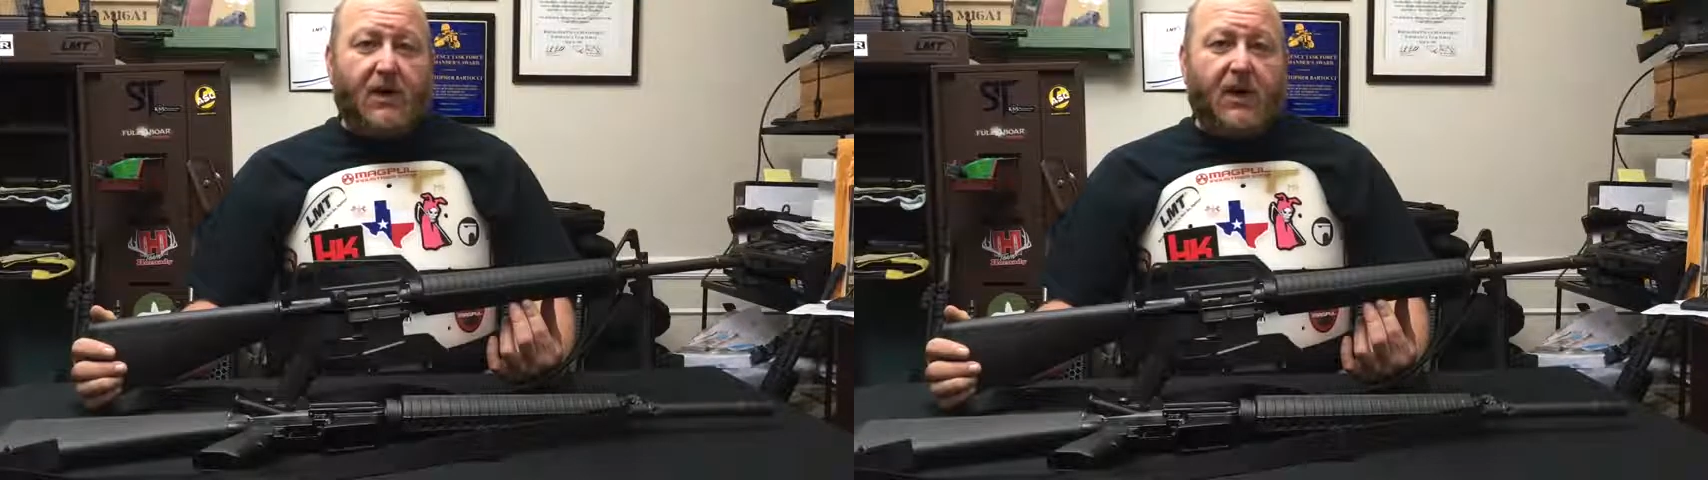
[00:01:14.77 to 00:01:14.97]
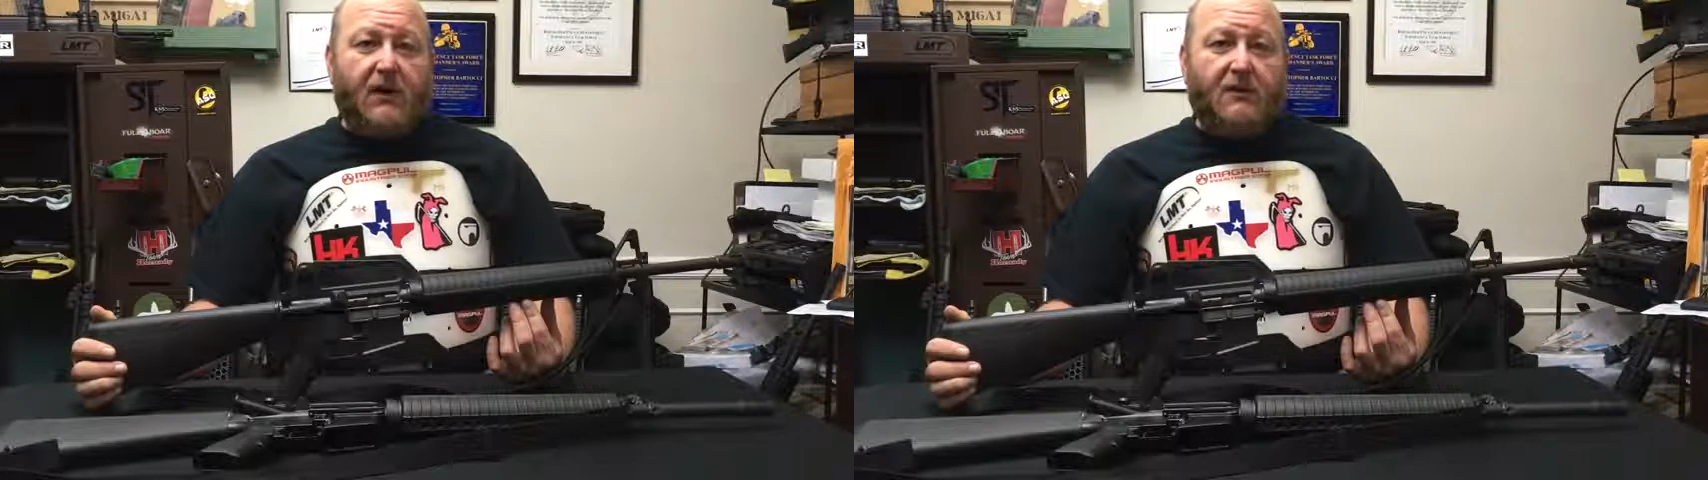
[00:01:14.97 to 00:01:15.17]

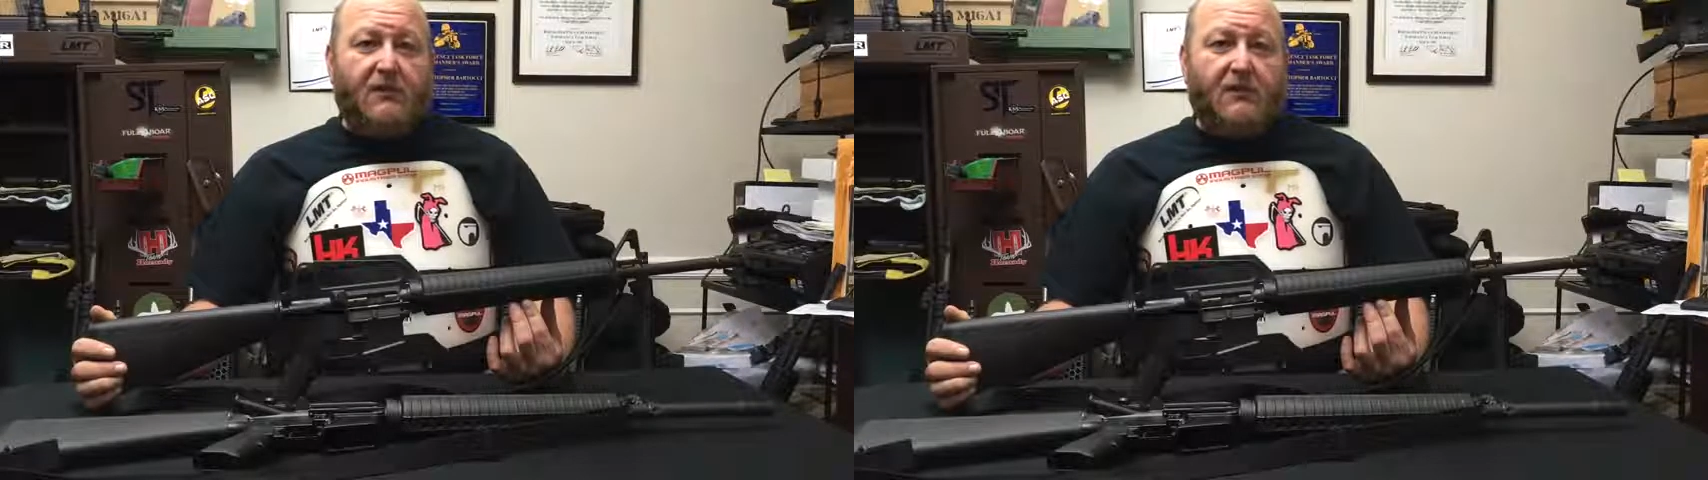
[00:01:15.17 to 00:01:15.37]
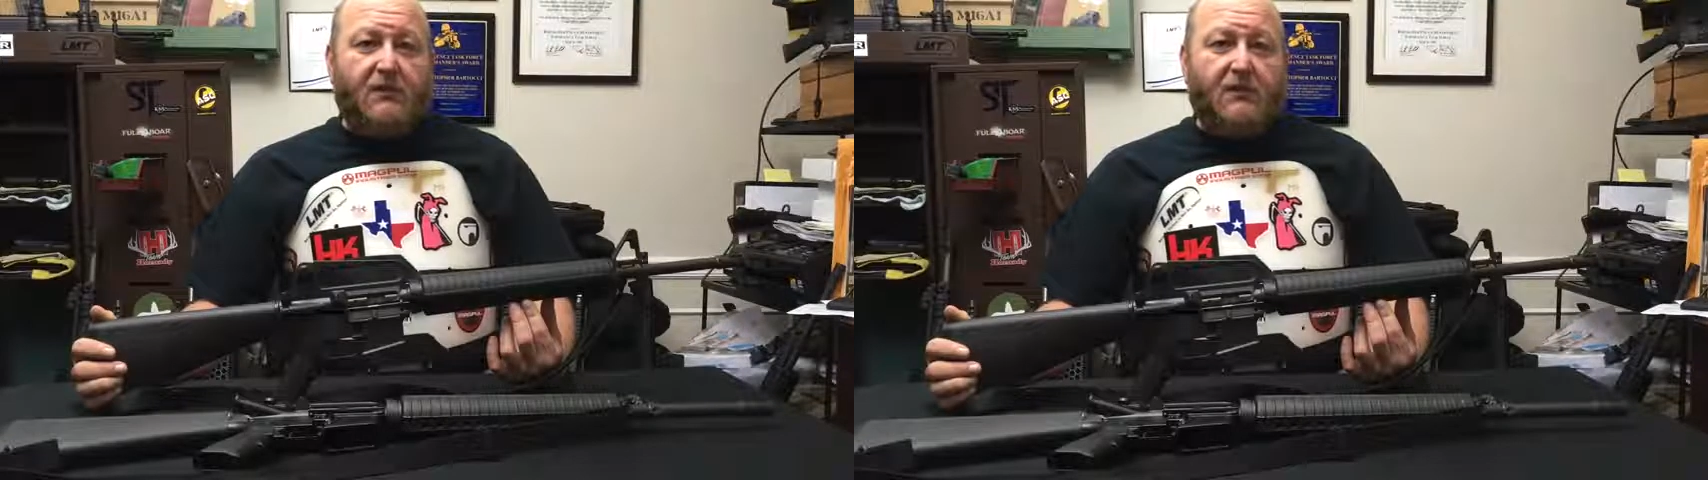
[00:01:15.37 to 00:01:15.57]

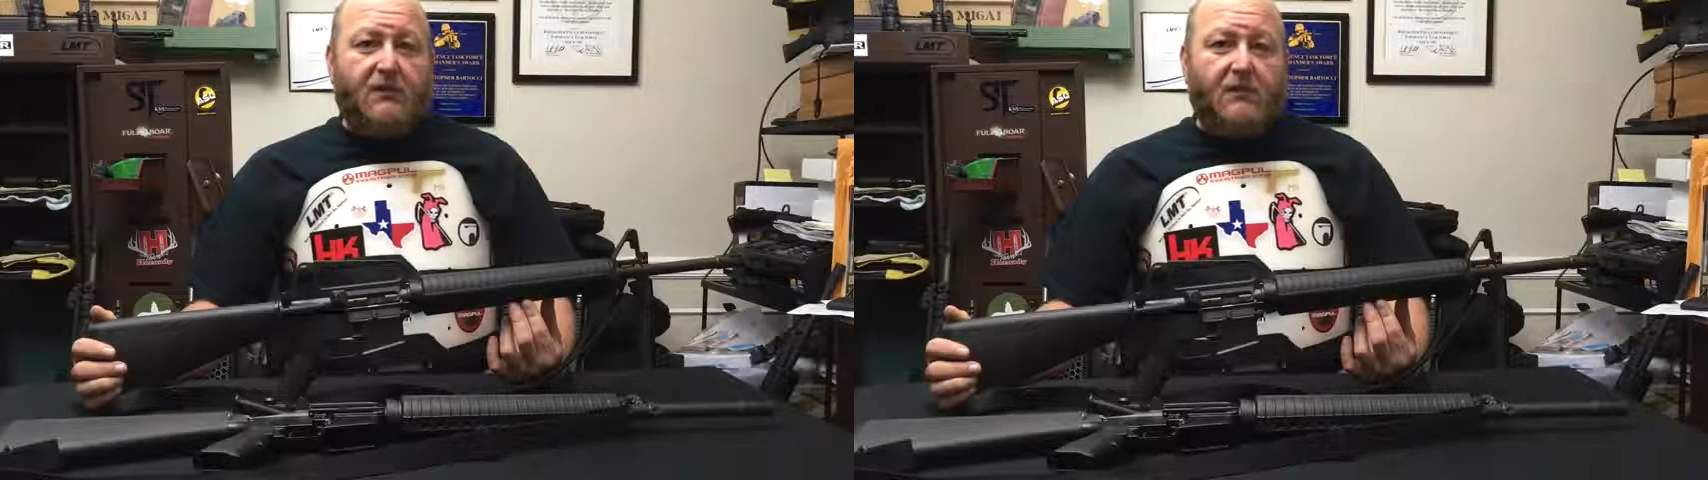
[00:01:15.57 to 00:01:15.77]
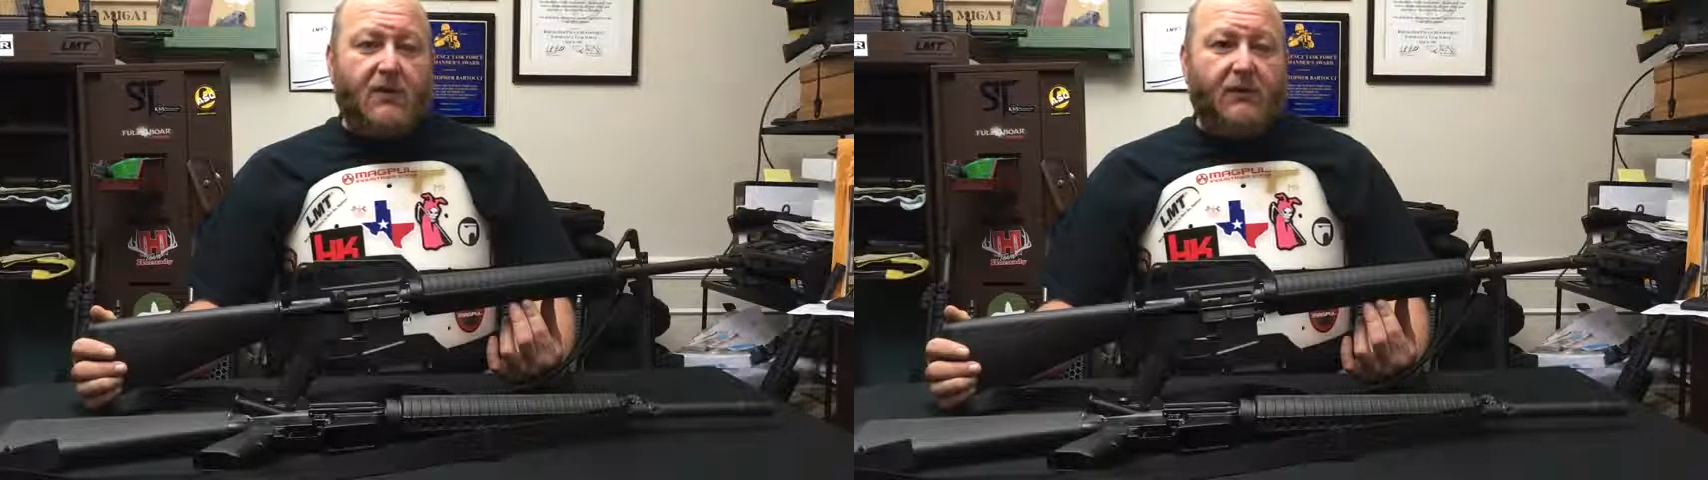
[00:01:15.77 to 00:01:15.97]

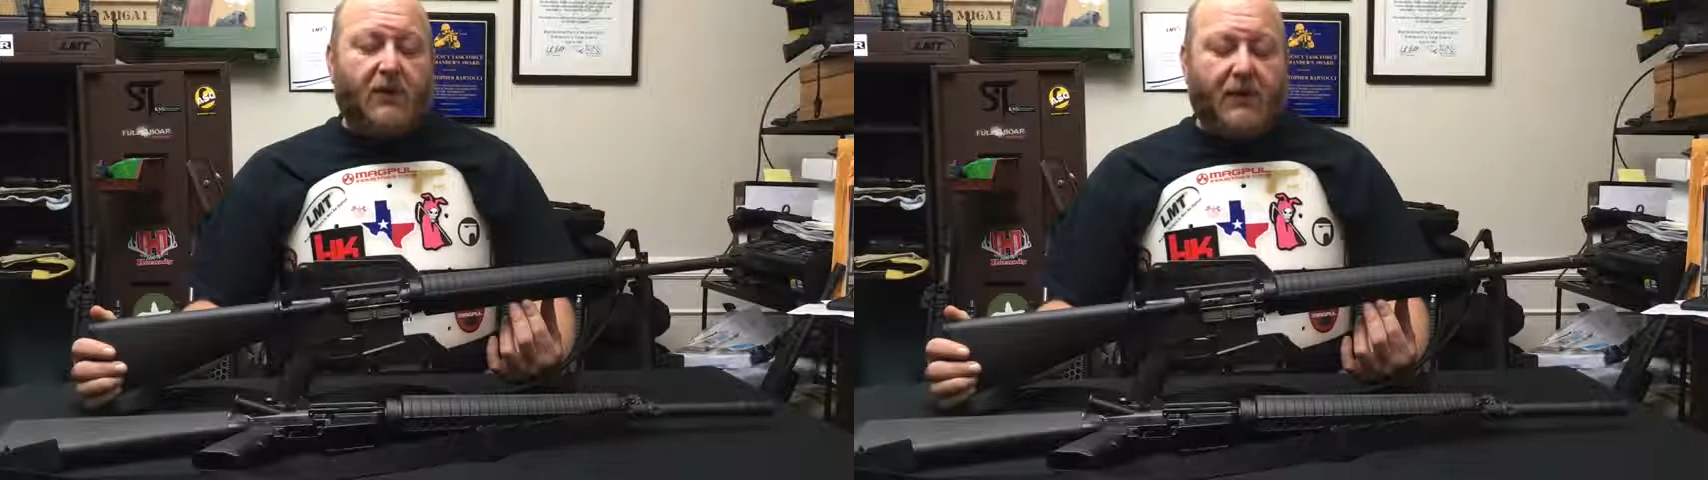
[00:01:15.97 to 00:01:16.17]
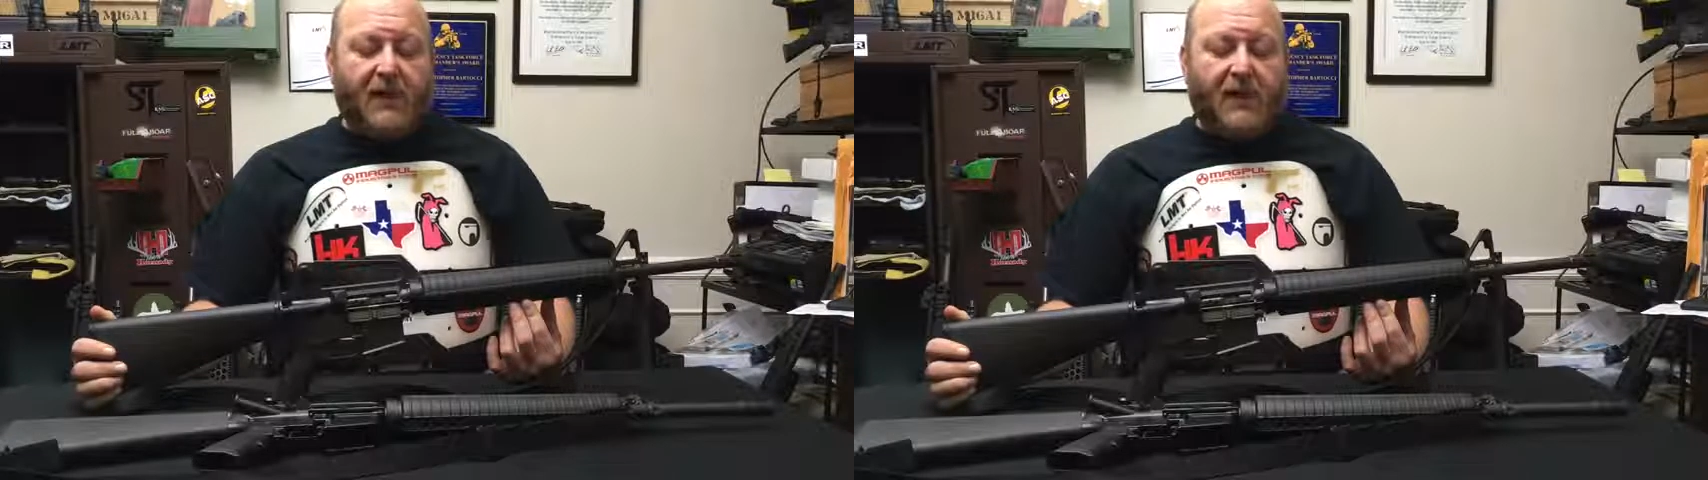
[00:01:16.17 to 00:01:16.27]
well,